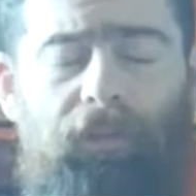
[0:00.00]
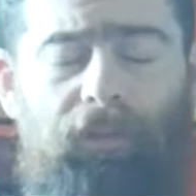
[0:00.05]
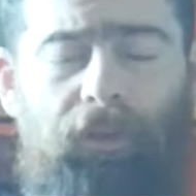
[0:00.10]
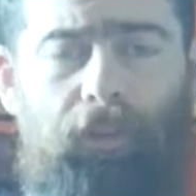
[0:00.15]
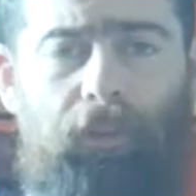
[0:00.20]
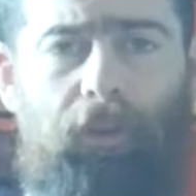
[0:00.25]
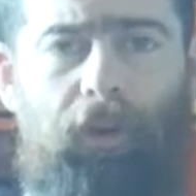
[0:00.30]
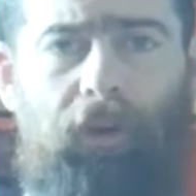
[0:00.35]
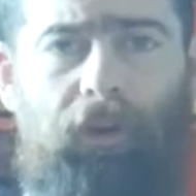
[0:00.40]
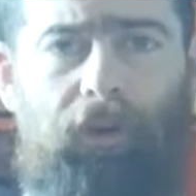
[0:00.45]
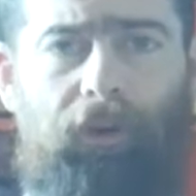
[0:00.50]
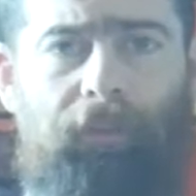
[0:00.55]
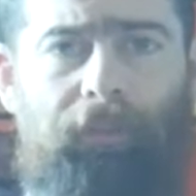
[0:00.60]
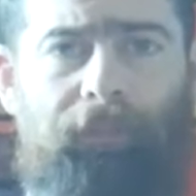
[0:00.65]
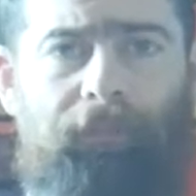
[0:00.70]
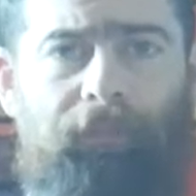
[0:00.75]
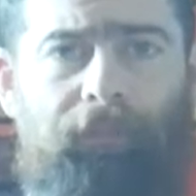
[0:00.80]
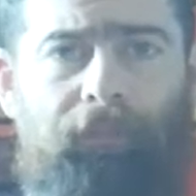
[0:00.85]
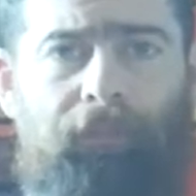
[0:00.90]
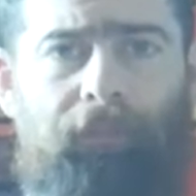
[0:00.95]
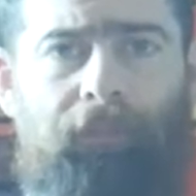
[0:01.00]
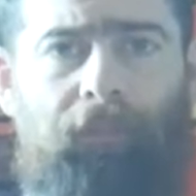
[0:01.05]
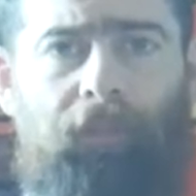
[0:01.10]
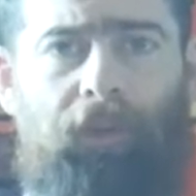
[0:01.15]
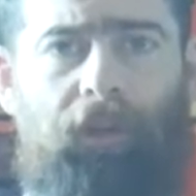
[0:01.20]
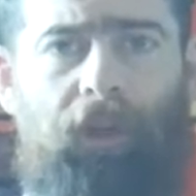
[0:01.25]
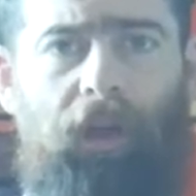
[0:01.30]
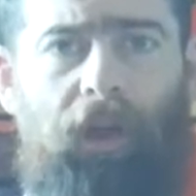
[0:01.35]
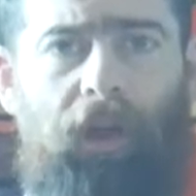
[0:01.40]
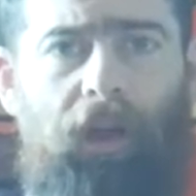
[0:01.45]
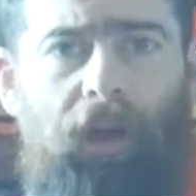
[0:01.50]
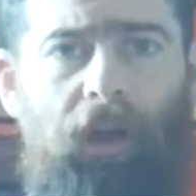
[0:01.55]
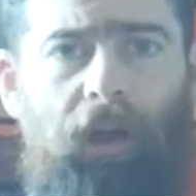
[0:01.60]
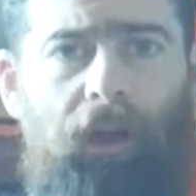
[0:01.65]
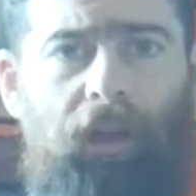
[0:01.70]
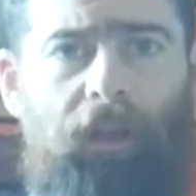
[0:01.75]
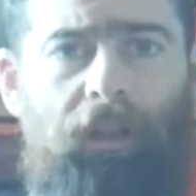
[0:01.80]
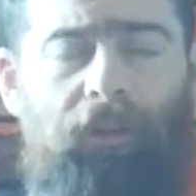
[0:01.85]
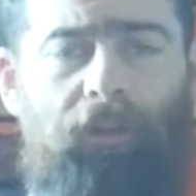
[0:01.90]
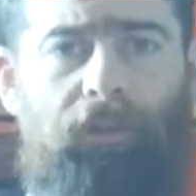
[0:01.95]
you will,
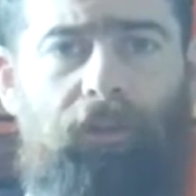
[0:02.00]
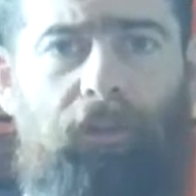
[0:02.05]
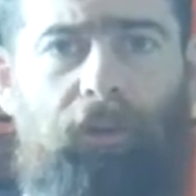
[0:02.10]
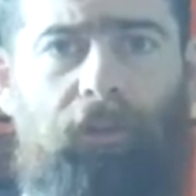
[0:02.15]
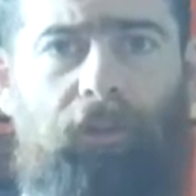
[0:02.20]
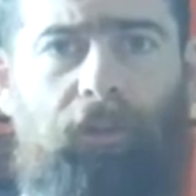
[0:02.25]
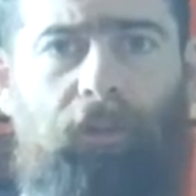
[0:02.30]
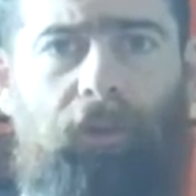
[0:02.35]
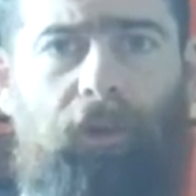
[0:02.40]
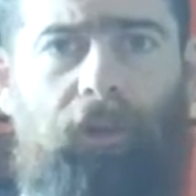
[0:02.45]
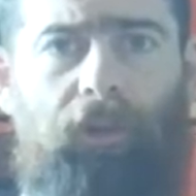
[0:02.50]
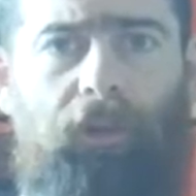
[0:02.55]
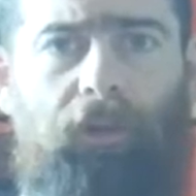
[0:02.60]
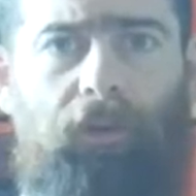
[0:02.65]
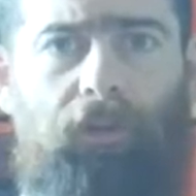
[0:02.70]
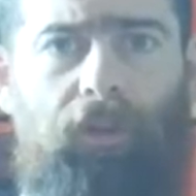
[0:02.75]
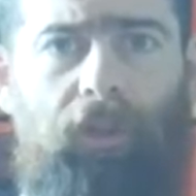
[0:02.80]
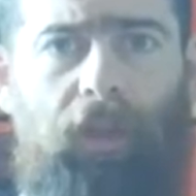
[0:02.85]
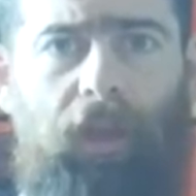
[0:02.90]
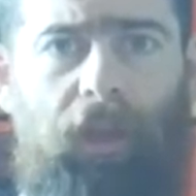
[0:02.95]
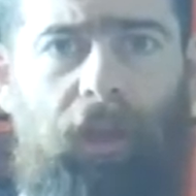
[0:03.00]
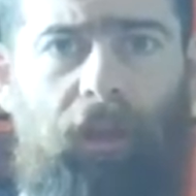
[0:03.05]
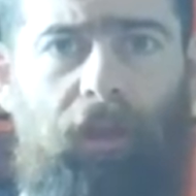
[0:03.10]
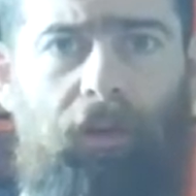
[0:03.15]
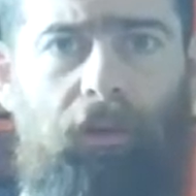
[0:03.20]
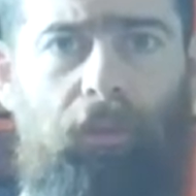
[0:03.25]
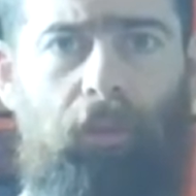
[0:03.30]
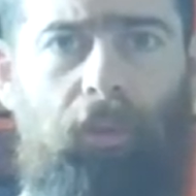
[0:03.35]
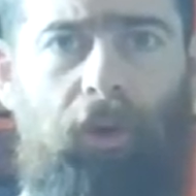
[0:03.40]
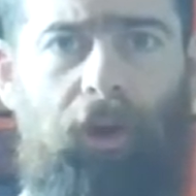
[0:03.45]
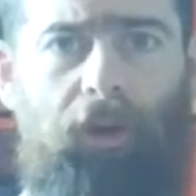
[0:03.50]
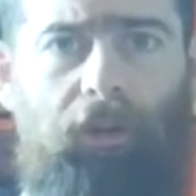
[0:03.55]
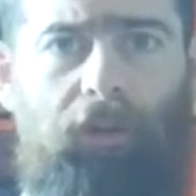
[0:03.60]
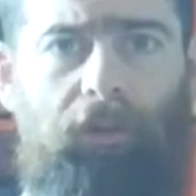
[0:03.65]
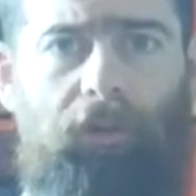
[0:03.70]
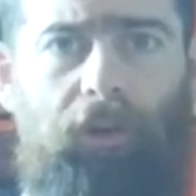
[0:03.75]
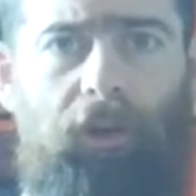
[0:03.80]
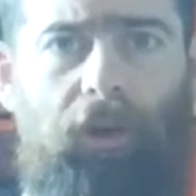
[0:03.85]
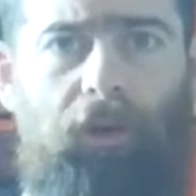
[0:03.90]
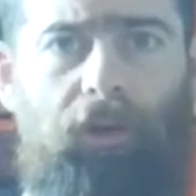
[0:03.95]
into a new state where you
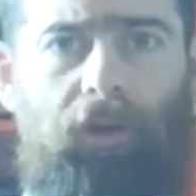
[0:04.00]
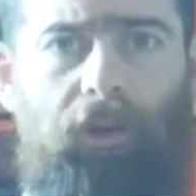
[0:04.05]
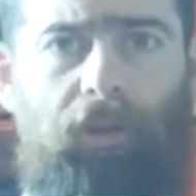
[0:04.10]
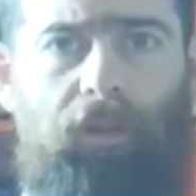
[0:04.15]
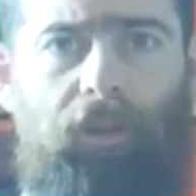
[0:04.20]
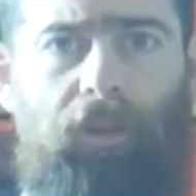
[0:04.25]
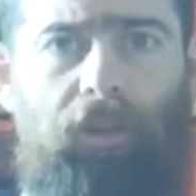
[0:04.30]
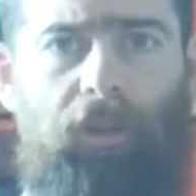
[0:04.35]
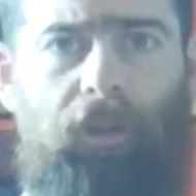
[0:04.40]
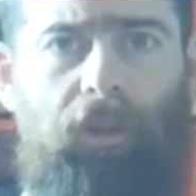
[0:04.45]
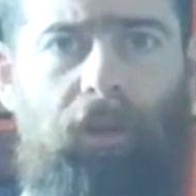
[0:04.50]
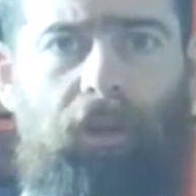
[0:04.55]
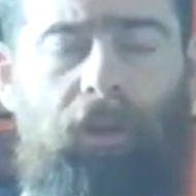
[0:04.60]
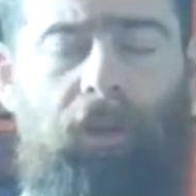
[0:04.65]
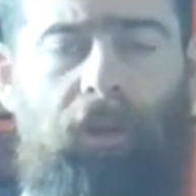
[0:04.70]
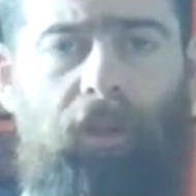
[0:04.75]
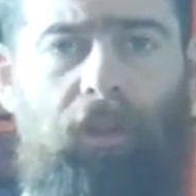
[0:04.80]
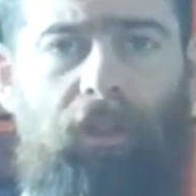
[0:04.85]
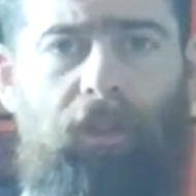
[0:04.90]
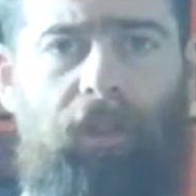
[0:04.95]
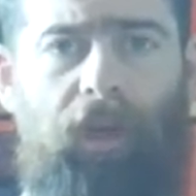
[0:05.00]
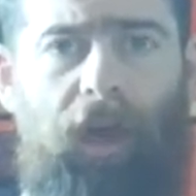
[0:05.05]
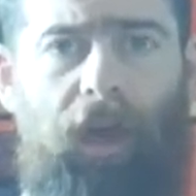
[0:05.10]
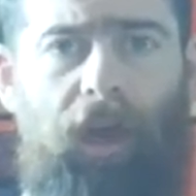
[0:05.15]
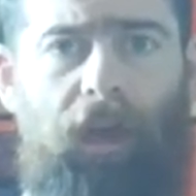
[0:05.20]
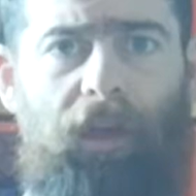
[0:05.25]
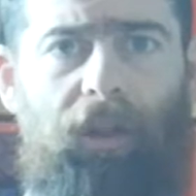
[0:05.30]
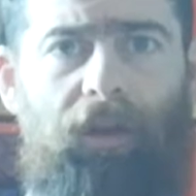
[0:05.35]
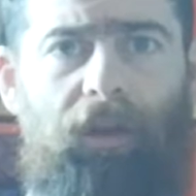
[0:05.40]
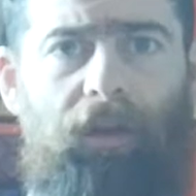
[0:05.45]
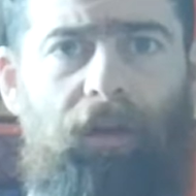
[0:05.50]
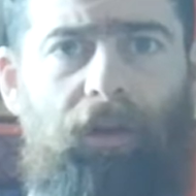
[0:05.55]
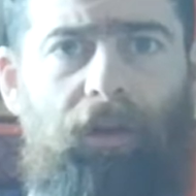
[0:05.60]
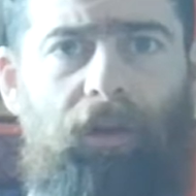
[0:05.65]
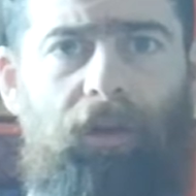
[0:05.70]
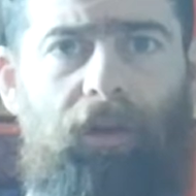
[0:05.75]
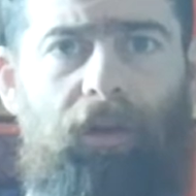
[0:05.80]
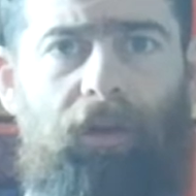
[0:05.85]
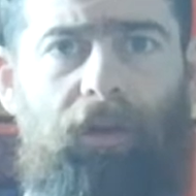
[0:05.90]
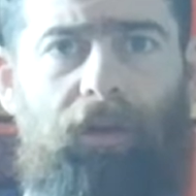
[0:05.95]
notice that
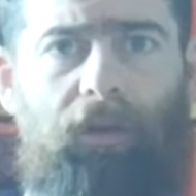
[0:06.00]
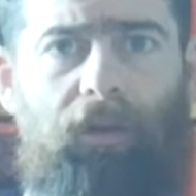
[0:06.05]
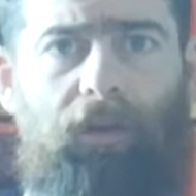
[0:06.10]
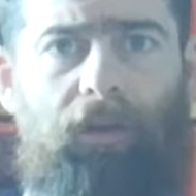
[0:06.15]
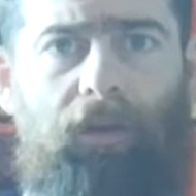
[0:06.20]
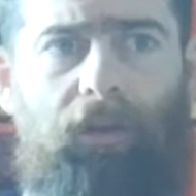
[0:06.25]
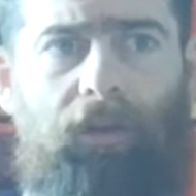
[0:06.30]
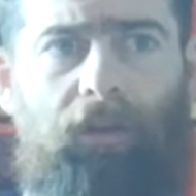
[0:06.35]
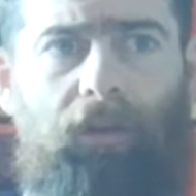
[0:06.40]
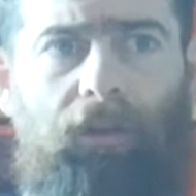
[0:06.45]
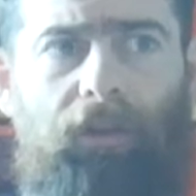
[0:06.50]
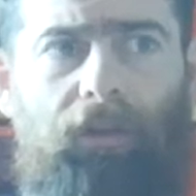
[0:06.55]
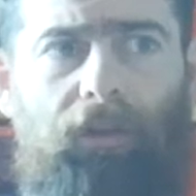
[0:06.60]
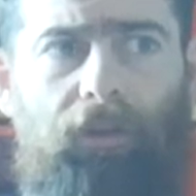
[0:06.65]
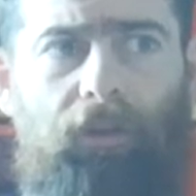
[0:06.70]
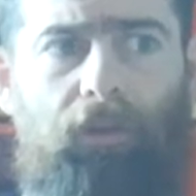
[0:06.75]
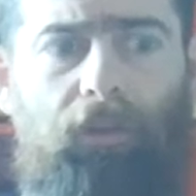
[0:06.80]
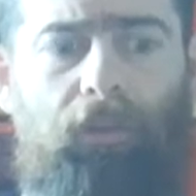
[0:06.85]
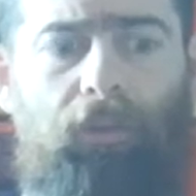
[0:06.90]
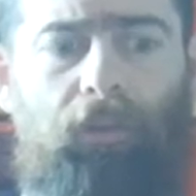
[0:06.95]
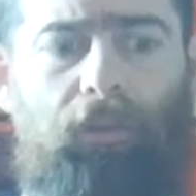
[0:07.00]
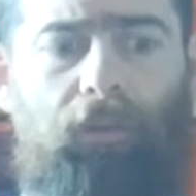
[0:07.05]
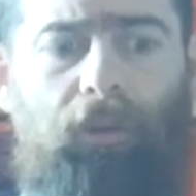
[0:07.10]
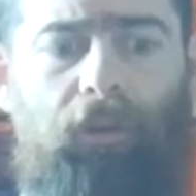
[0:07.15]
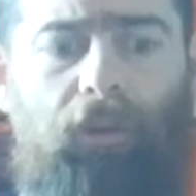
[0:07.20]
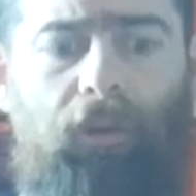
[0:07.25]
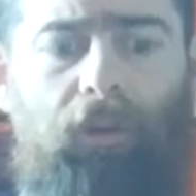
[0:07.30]
you